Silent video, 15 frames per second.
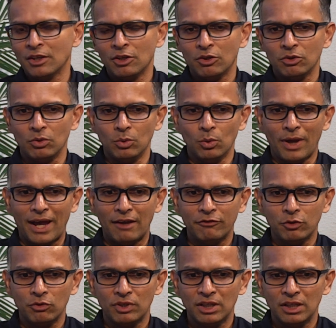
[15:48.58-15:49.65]
You have
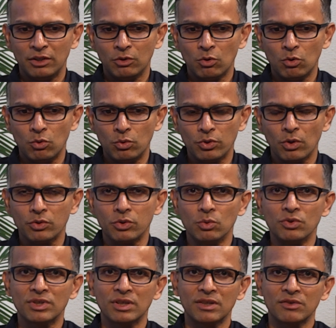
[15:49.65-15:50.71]
to really know who your
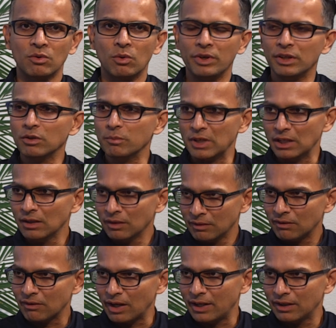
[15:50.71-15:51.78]
user is going to be,
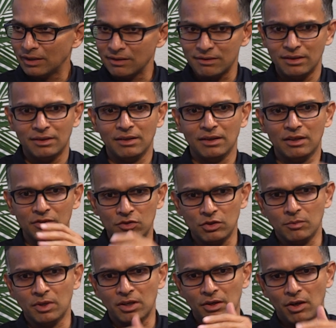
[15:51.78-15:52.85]
right? Is it a
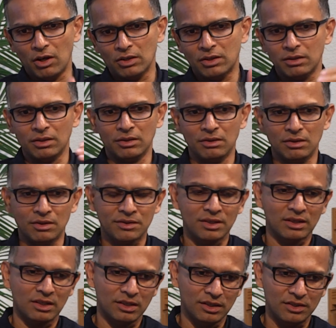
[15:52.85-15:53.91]
consumer, a doctor, a nurse, a
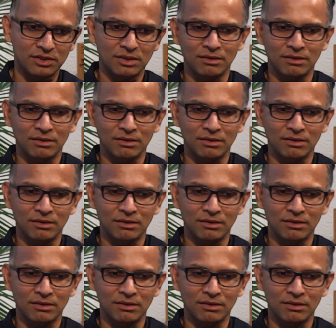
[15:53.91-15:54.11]
clinician,